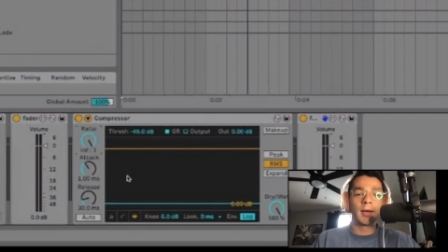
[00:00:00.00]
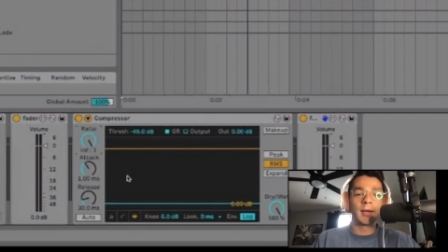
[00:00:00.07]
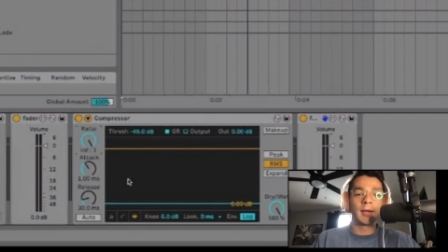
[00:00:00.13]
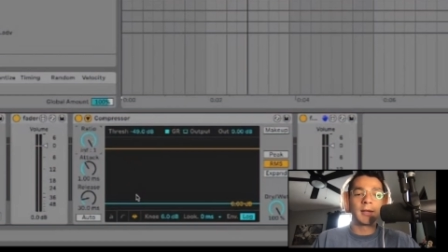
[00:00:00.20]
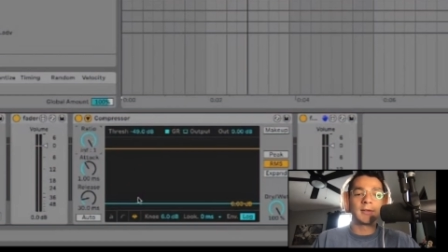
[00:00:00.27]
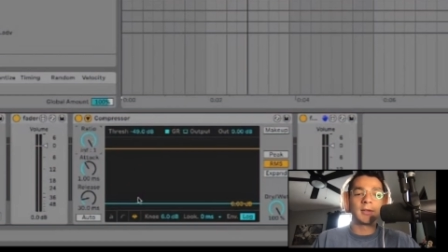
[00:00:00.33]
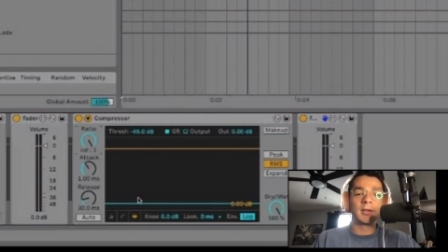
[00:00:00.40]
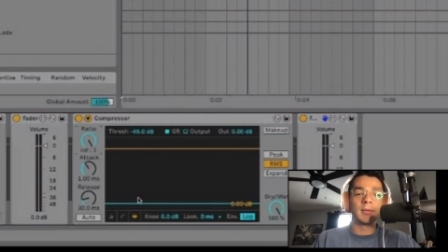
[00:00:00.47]

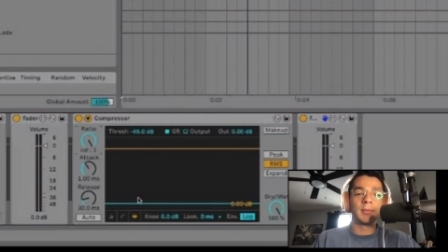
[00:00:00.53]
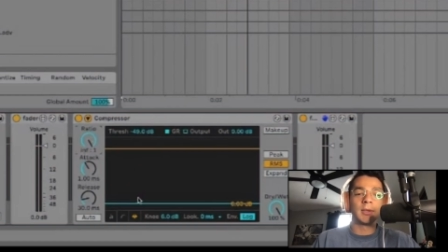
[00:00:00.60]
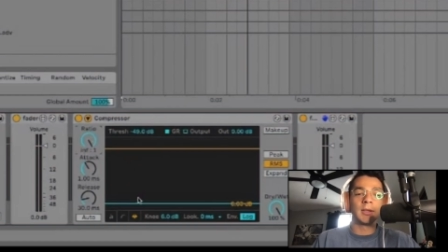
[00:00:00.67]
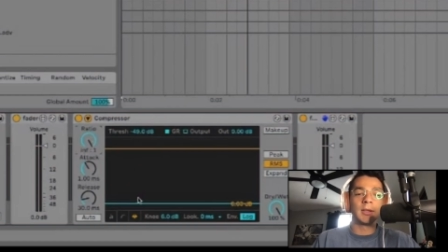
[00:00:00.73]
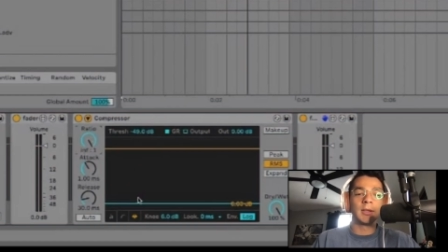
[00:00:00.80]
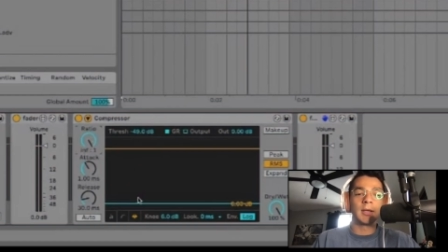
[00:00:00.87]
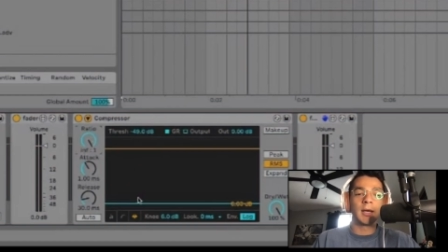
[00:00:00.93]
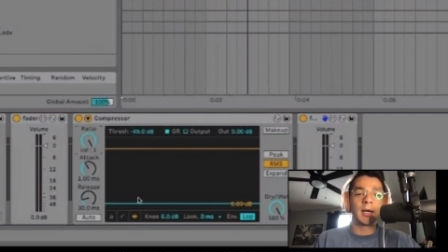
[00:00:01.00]
that's going to
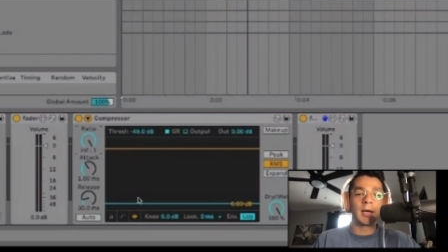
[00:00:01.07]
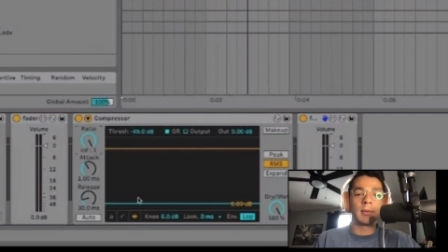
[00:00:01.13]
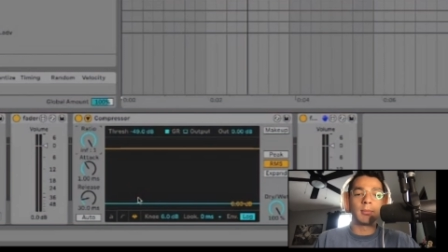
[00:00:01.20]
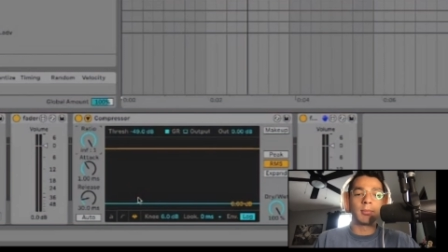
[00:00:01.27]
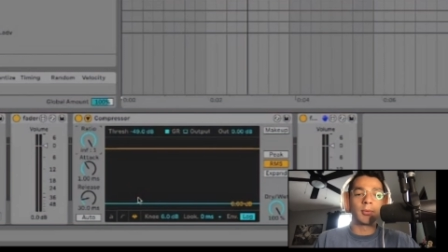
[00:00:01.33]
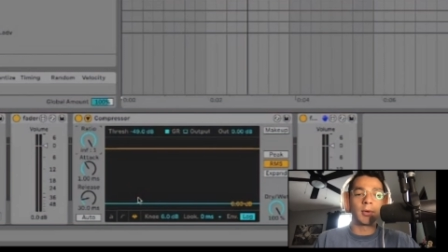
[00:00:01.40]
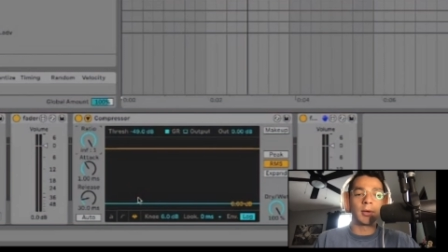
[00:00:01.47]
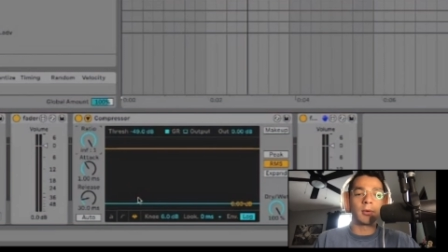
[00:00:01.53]
be a
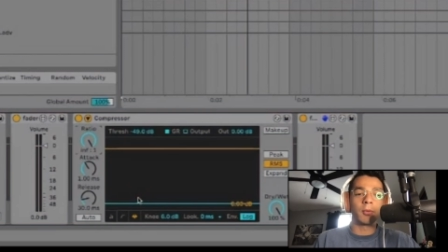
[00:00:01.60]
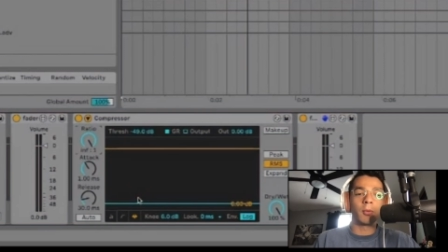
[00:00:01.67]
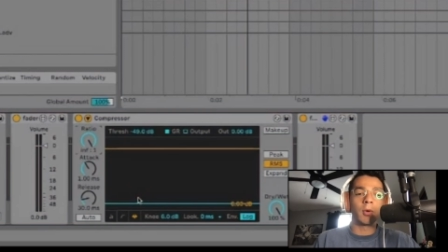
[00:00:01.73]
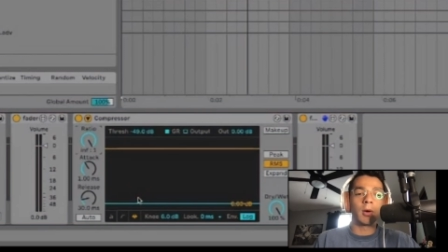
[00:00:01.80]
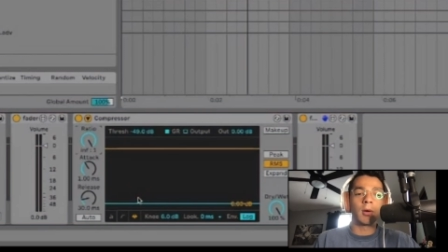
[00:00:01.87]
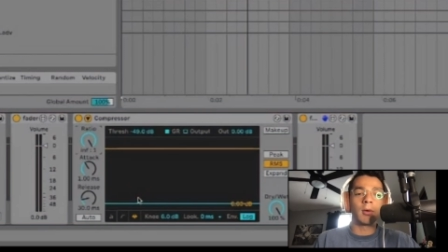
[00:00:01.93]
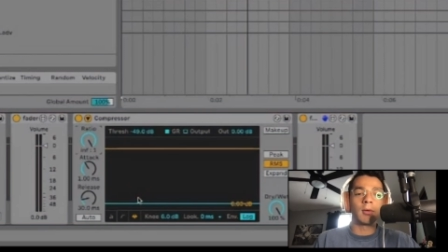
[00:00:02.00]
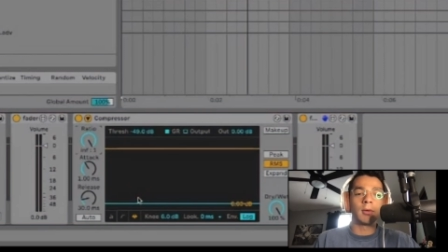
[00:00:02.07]
brick
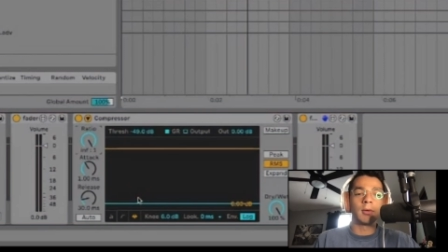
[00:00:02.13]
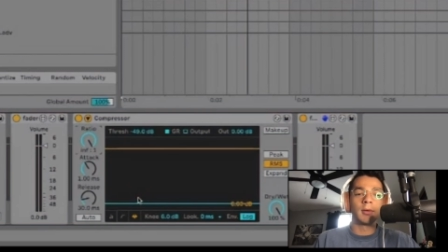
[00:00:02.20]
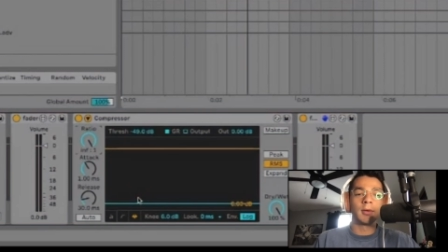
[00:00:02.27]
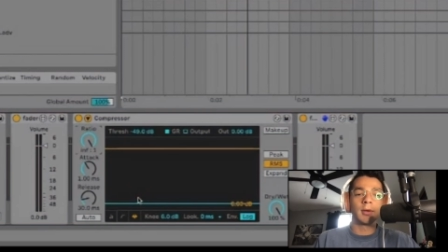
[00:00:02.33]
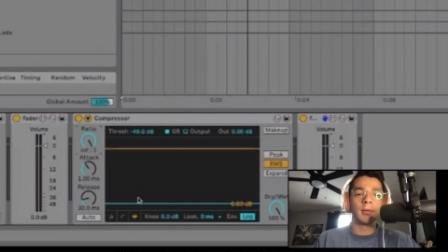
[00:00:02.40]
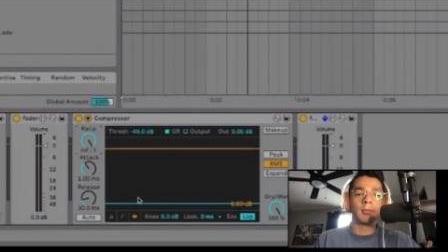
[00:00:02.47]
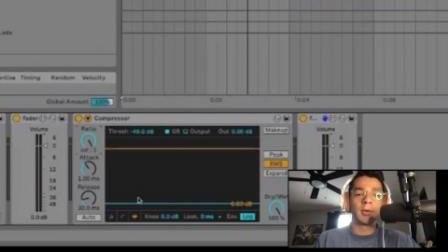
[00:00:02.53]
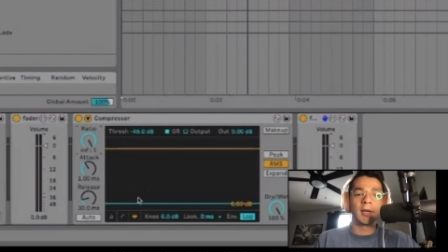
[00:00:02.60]
wall
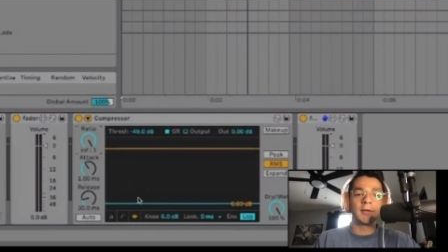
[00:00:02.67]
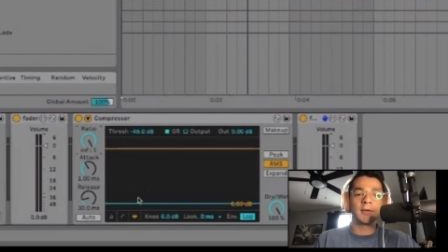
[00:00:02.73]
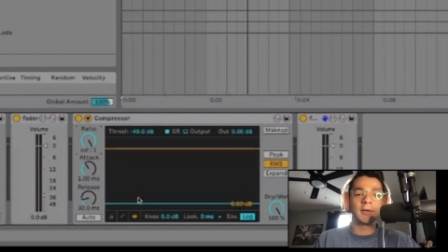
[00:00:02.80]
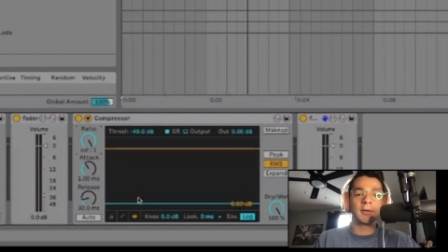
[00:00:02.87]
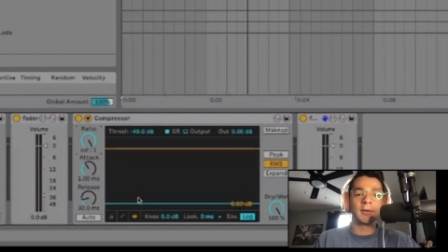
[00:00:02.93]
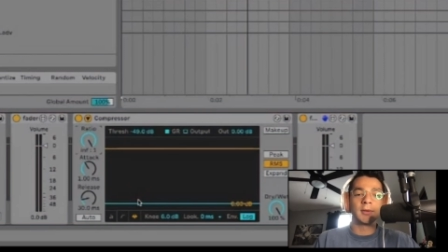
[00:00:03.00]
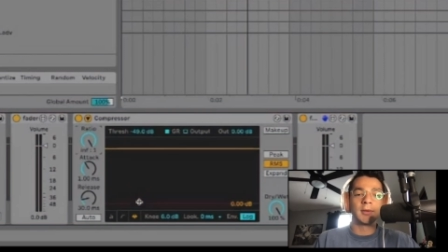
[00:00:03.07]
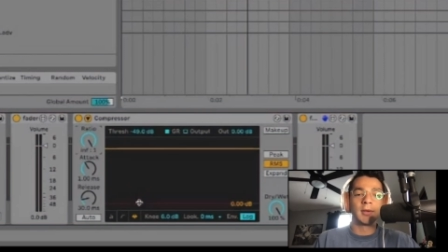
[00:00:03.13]

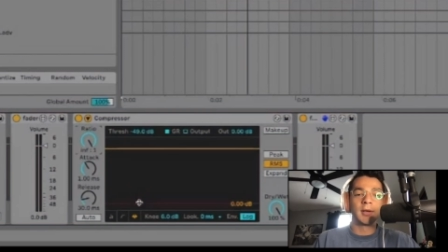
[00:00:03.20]
compressor,